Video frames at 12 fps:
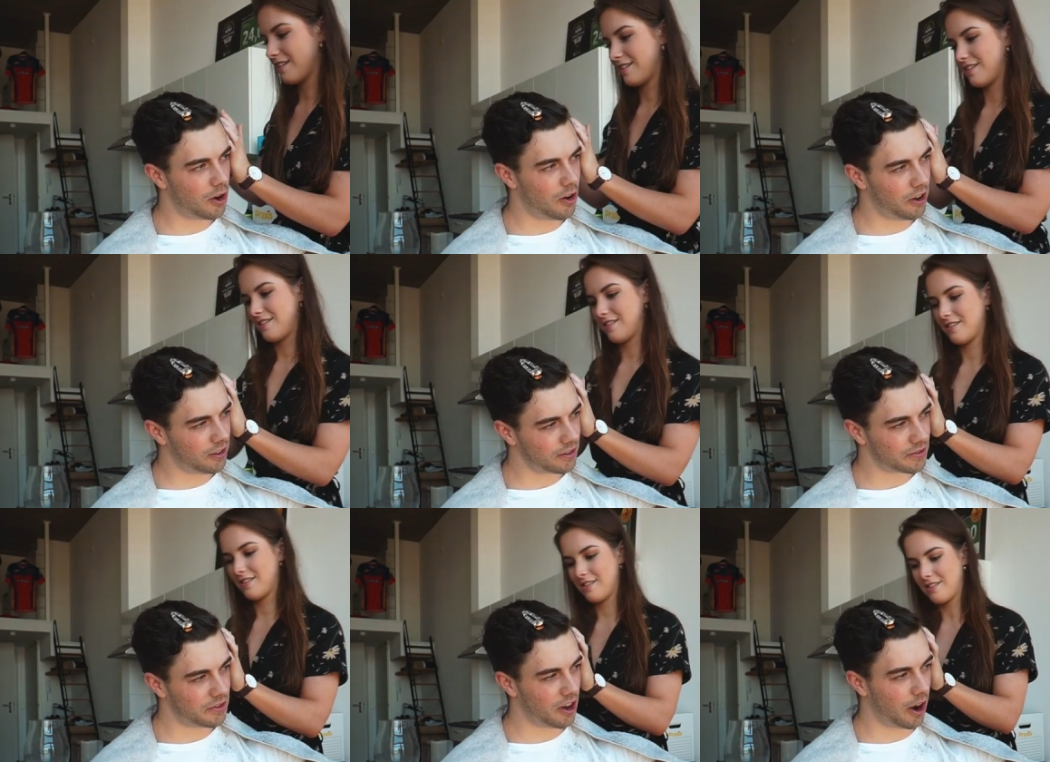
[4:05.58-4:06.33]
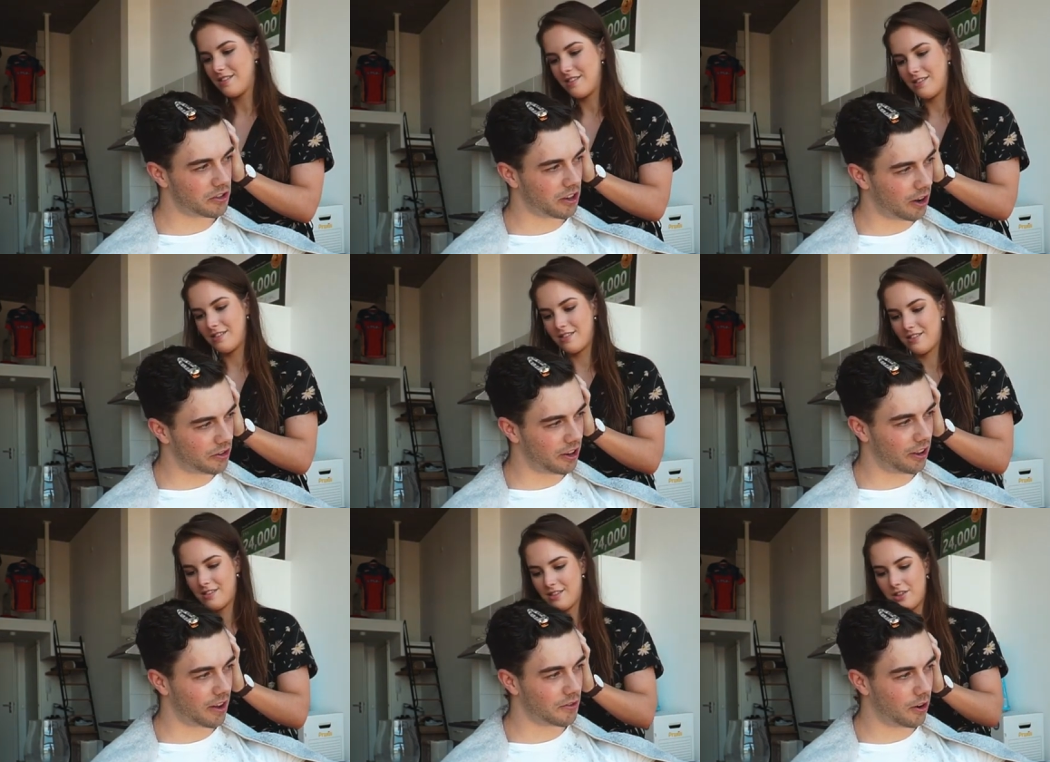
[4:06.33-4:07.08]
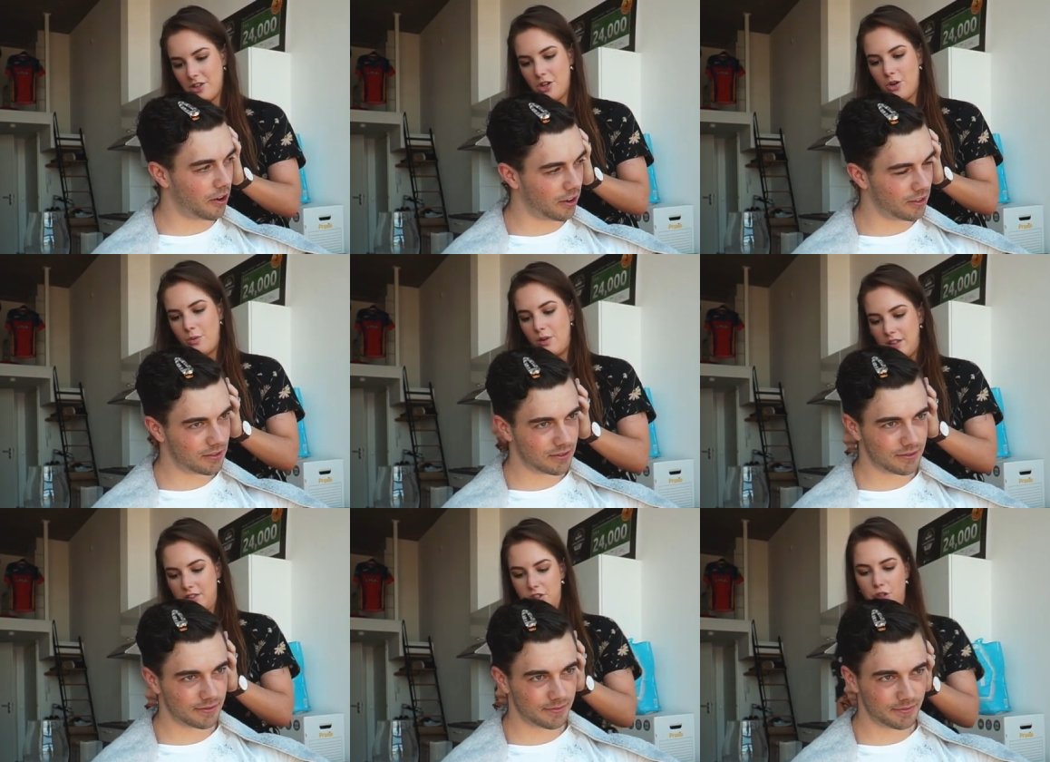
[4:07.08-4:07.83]
Speaker 1: going? Fee, how's quarantine life going?
Speaker 2: Well,
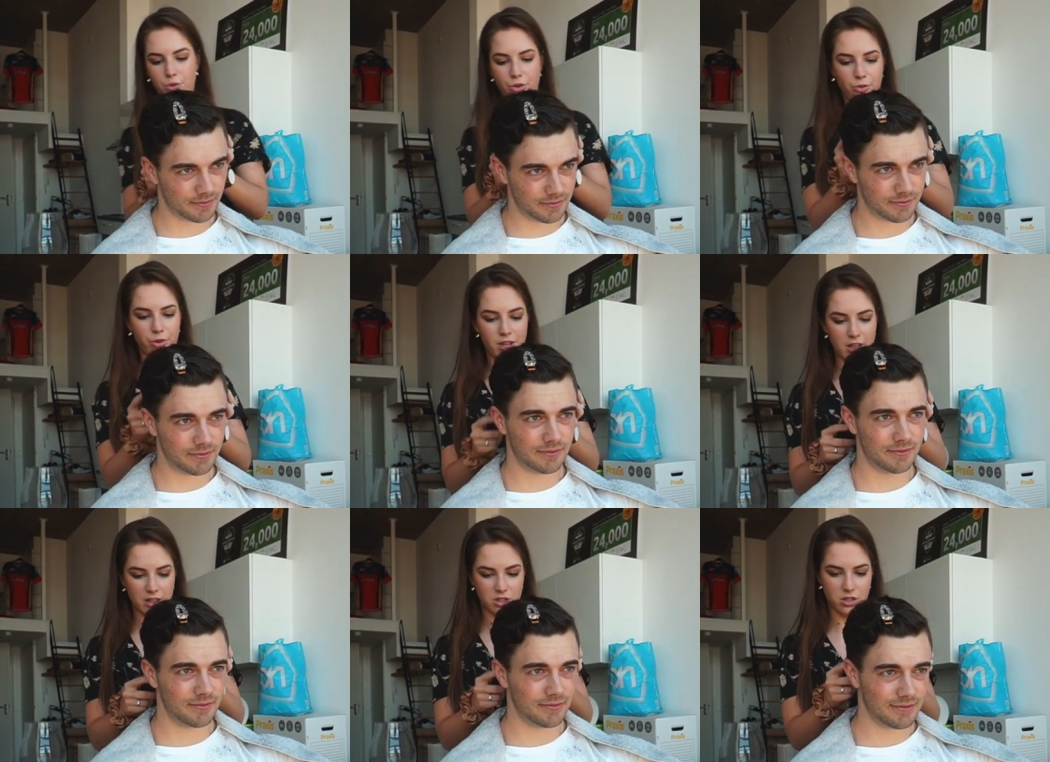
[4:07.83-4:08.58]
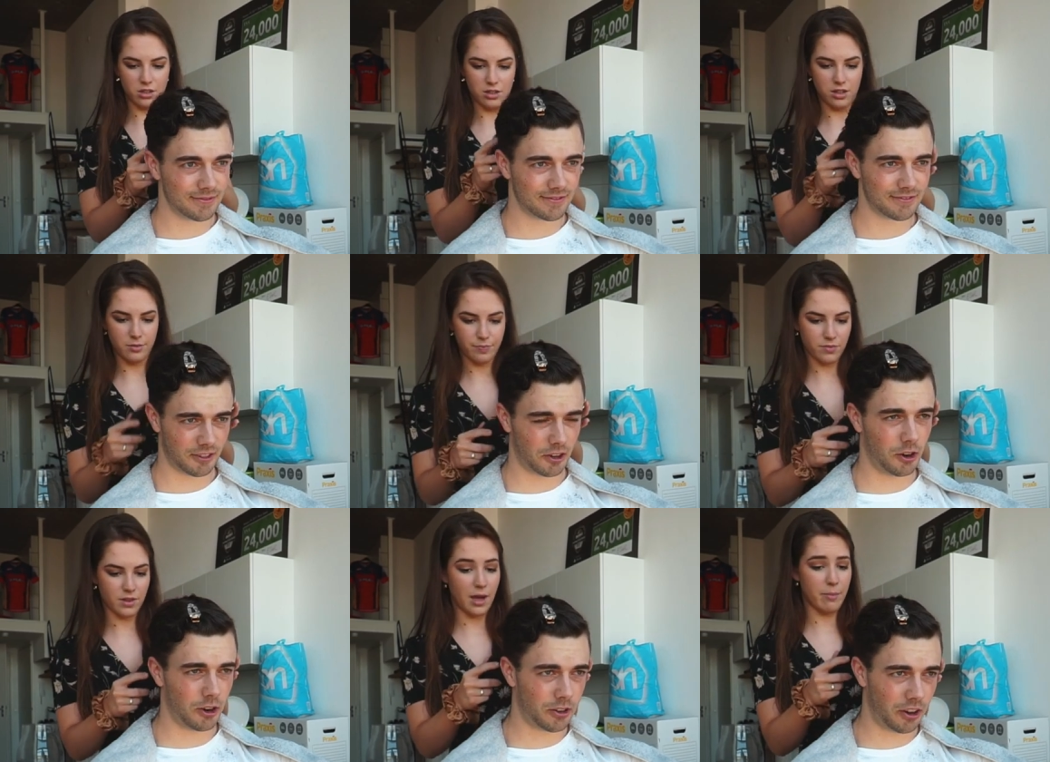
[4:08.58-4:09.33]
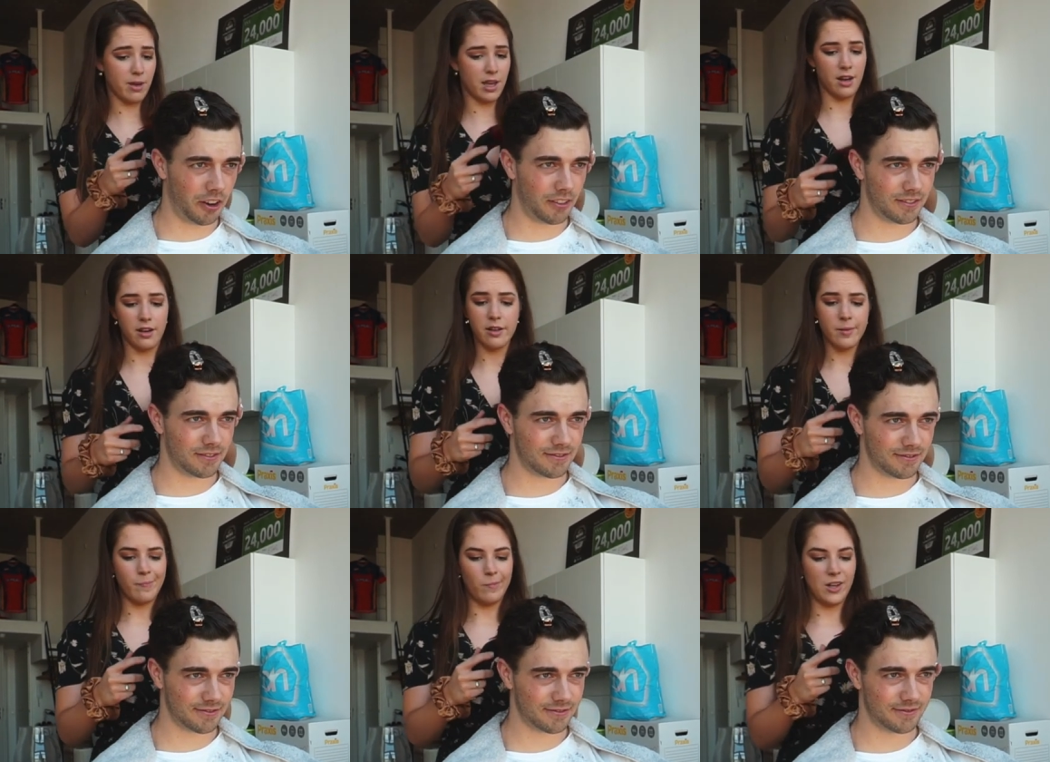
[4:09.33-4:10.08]
it's going great actually. Going great? I mean,
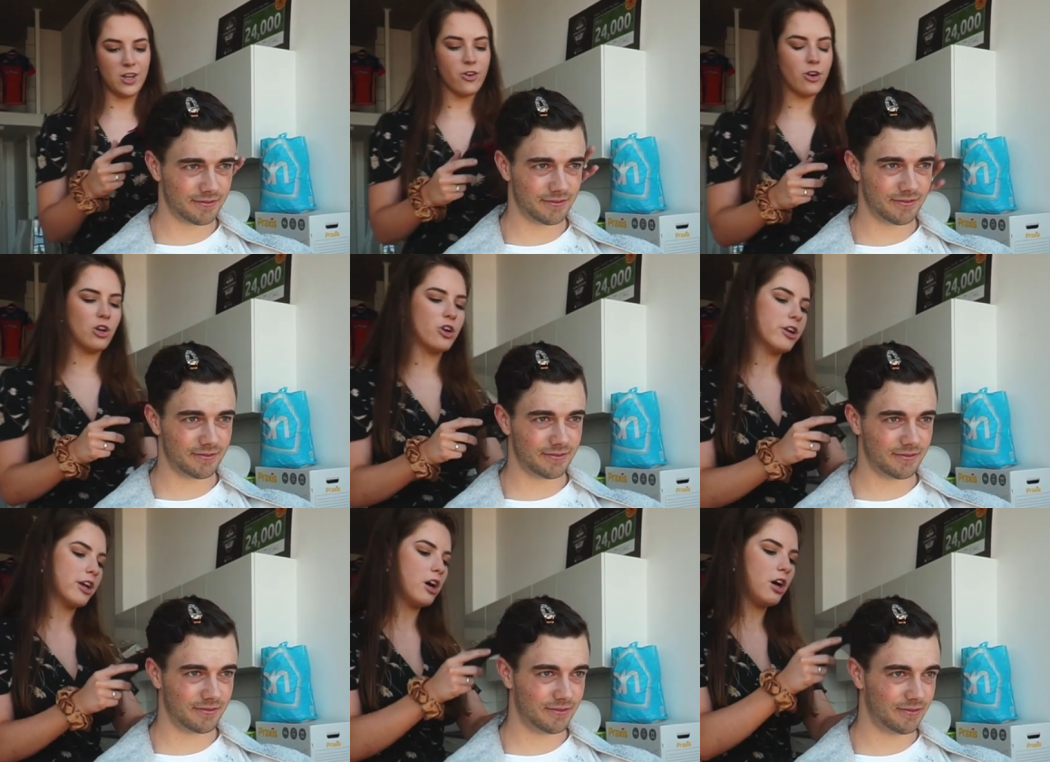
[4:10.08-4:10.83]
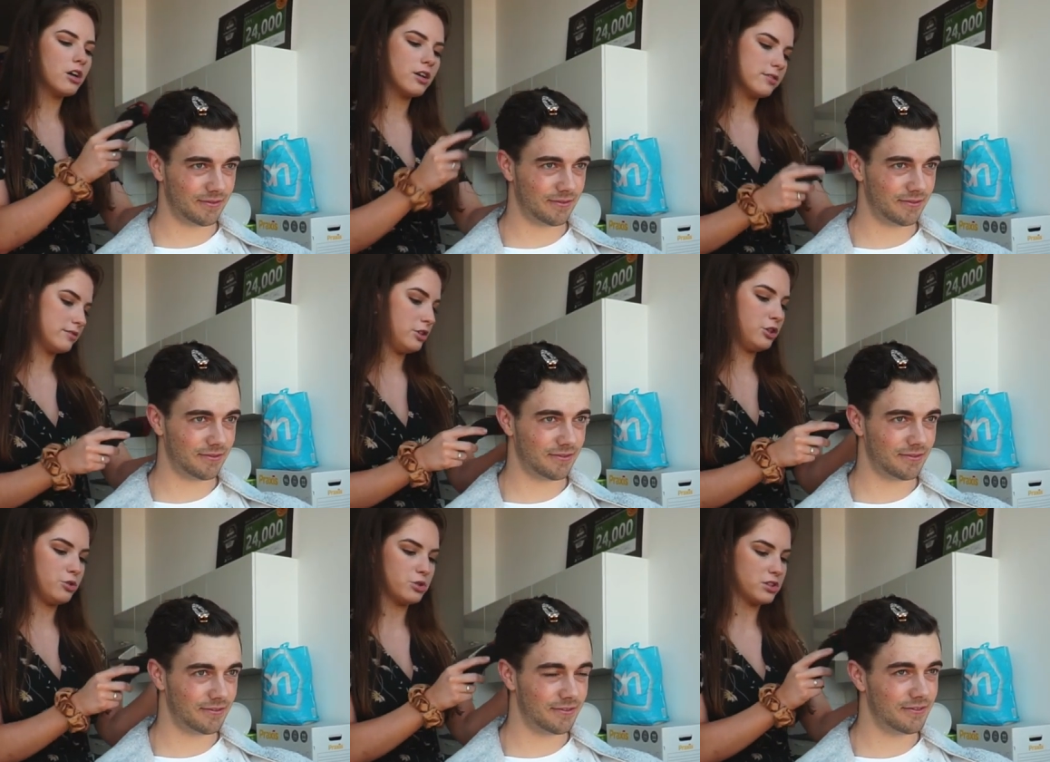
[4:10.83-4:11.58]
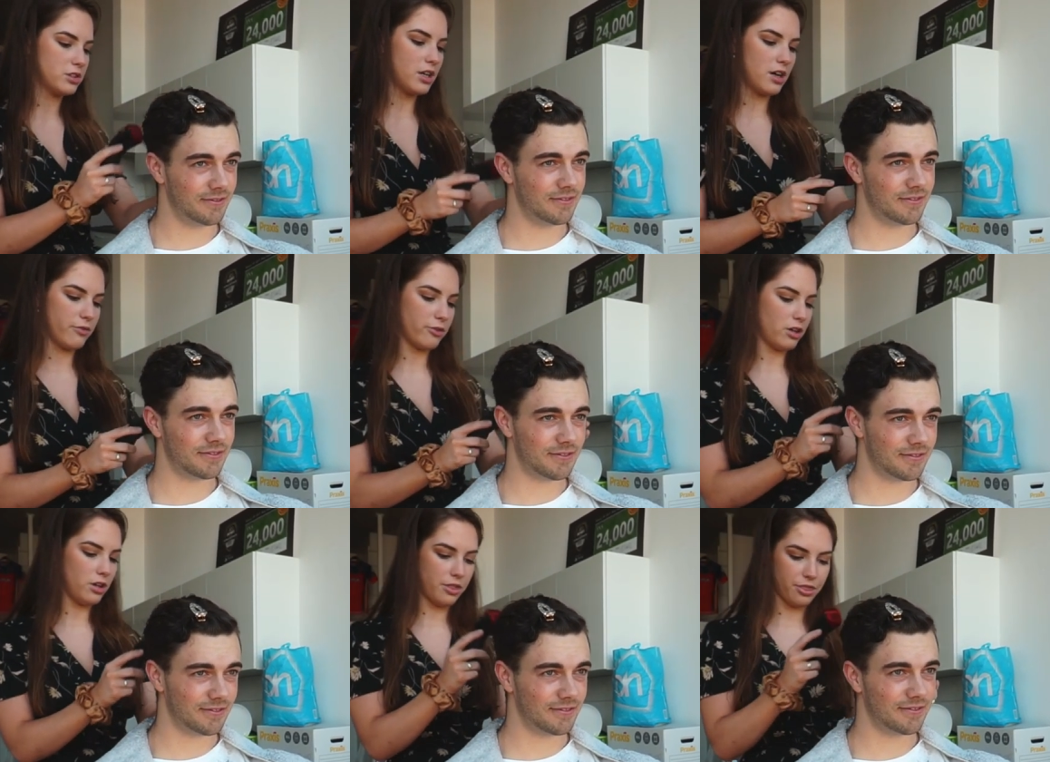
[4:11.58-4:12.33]
lear learning all new stuff.
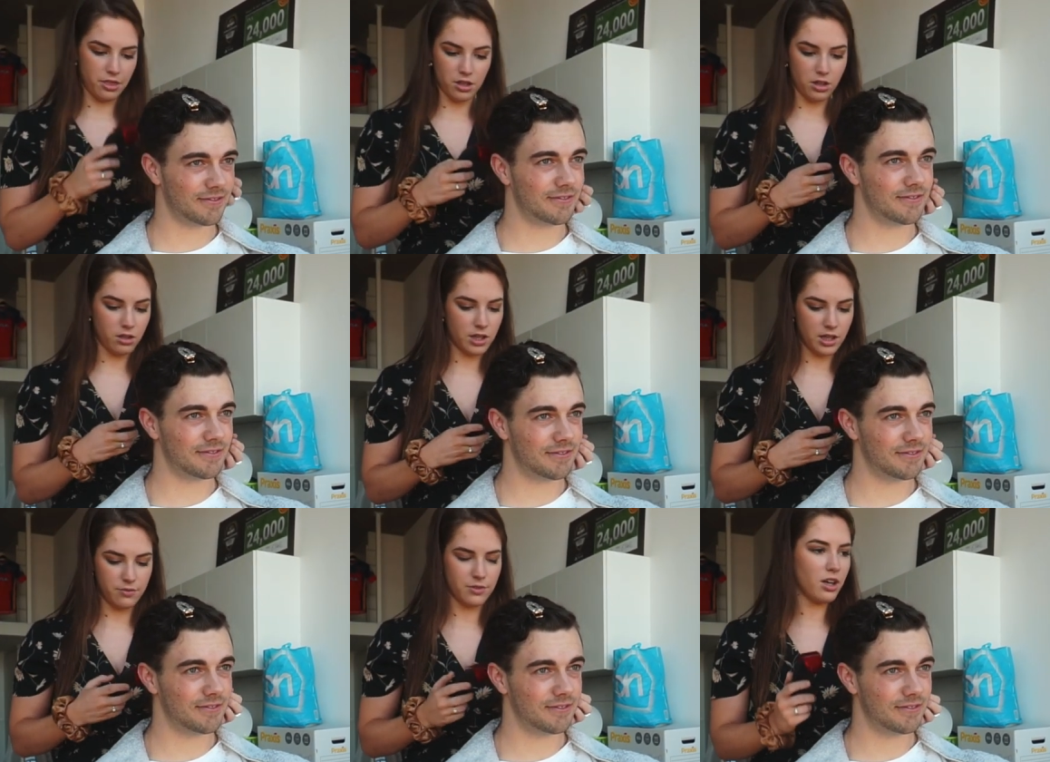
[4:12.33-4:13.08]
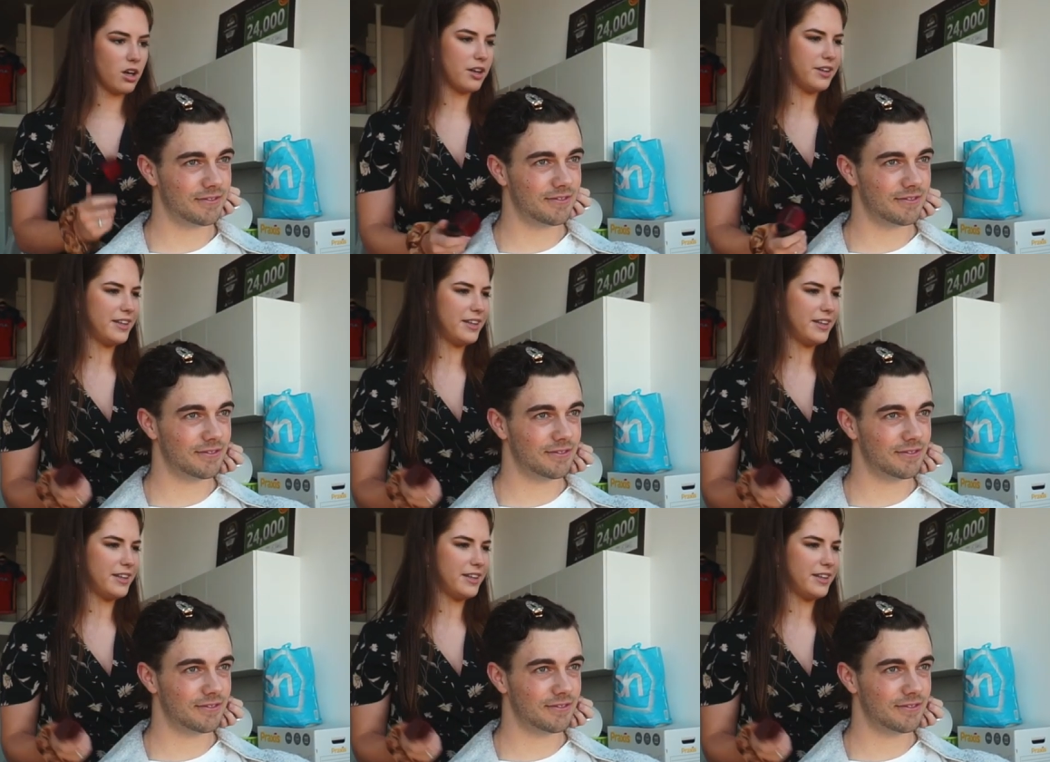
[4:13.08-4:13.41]
All, all kind. Oh,